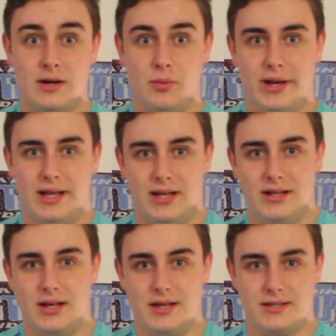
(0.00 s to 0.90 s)

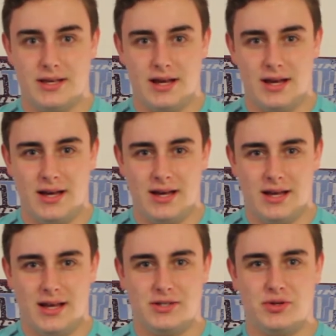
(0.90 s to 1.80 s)
Whelan,
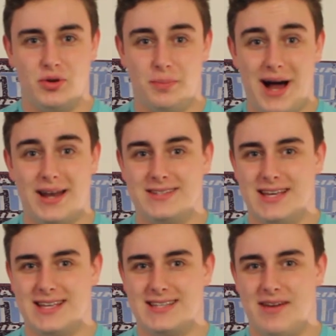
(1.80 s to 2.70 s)
as good or bad as
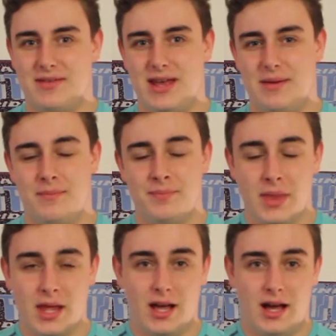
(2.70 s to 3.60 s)
it is having him.
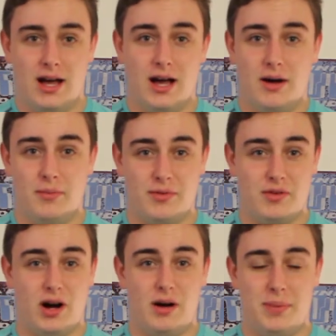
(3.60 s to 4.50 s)
We've
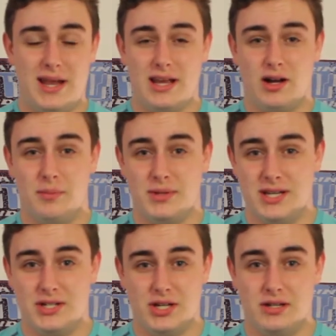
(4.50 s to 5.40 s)
got plenty of
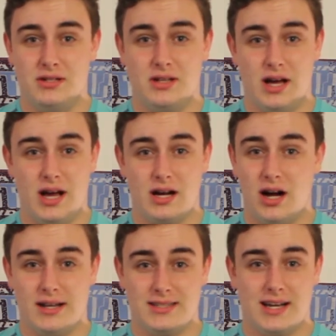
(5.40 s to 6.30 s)
competition. I
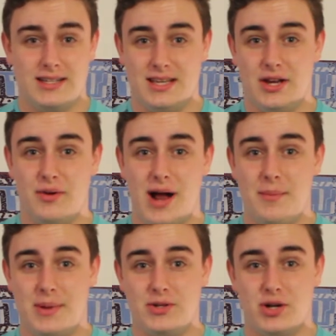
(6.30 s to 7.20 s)
can't exactly see
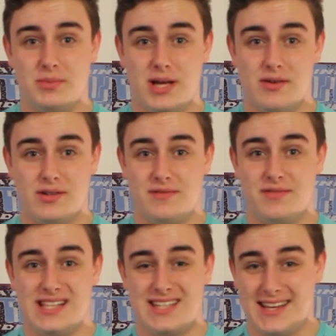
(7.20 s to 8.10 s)
Hurahan being dropped either. He's in
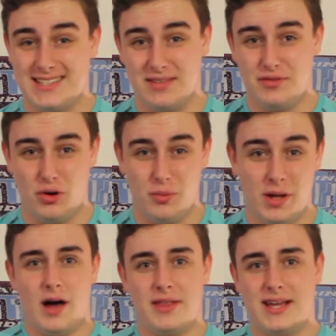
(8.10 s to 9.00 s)
fantastic form.
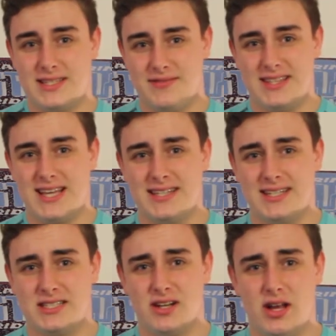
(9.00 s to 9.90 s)
I think it's a
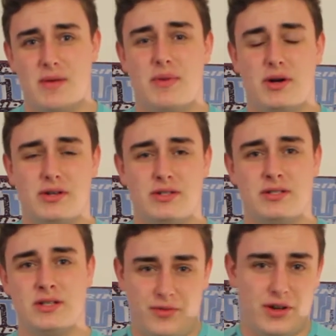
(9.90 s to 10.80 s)
fantastic signing because
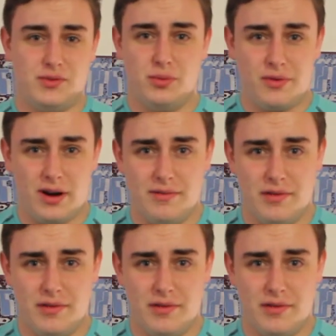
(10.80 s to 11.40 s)
first of all we've got him